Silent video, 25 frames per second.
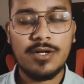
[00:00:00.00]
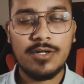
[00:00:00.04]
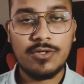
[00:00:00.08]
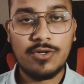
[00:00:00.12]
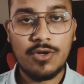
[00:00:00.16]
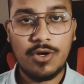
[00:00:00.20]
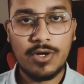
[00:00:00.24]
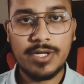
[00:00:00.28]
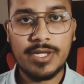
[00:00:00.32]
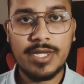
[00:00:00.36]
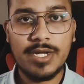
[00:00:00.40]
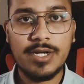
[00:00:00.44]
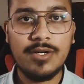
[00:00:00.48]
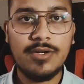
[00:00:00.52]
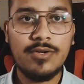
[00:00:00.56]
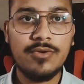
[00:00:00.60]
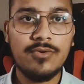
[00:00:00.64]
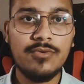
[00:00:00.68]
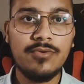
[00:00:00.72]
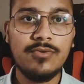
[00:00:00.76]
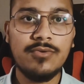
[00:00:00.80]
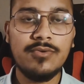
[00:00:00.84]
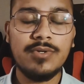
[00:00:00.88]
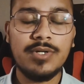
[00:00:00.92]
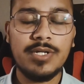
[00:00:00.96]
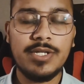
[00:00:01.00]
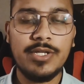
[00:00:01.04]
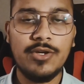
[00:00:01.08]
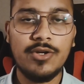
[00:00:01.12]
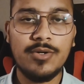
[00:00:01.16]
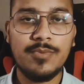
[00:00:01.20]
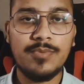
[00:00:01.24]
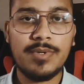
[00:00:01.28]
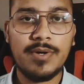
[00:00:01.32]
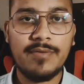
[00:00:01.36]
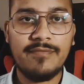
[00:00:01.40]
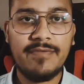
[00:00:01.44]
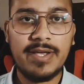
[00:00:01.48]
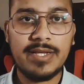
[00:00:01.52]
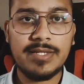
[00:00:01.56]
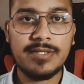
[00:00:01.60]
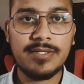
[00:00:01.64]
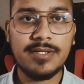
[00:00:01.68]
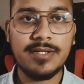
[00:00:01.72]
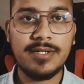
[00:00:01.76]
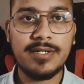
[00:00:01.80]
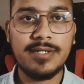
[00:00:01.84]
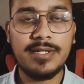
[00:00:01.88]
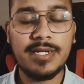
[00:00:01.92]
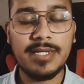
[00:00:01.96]
talking to your
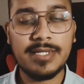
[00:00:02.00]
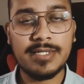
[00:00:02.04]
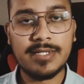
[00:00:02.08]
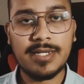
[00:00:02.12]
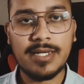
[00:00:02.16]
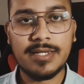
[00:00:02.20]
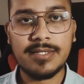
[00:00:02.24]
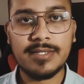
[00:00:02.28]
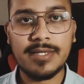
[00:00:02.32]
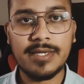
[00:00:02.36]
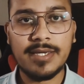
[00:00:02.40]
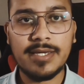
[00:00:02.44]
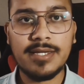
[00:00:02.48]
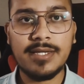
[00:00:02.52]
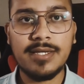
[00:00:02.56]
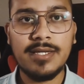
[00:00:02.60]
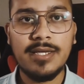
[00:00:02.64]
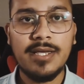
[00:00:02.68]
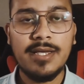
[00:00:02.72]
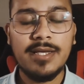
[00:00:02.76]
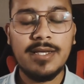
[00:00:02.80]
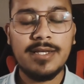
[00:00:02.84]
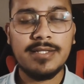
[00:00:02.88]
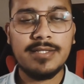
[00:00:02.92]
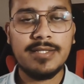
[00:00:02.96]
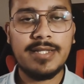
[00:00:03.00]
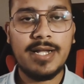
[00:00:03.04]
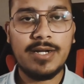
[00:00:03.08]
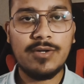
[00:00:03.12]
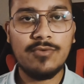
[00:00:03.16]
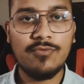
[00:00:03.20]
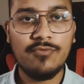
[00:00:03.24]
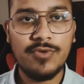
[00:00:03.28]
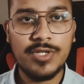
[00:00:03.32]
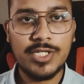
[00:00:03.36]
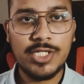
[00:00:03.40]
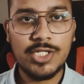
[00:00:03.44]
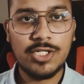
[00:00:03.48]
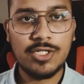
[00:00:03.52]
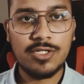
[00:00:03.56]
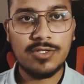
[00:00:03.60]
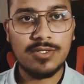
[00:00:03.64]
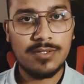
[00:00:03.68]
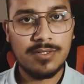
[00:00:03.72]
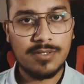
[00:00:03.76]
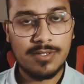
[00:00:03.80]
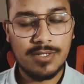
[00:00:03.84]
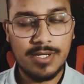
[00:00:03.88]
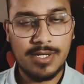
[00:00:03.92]
professor, discussing that which